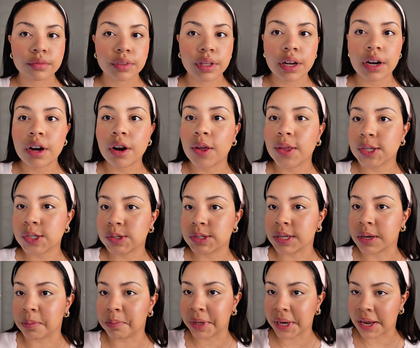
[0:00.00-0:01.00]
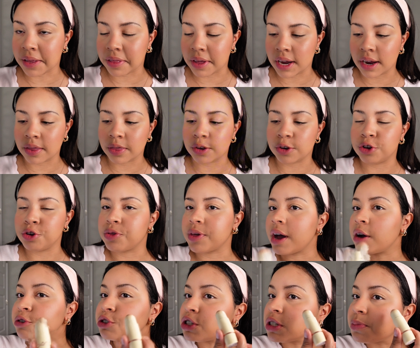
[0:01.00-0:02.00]
I know this wasn't a big thing in the
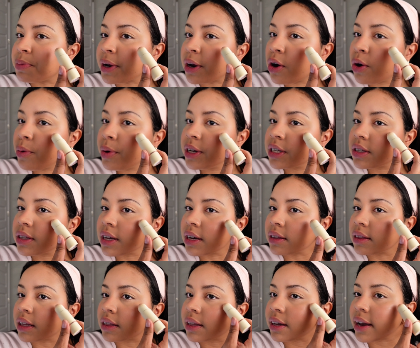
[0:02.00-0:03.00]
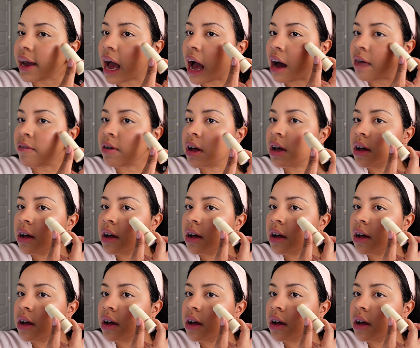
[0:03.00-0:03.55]
2000s, but I always think that they have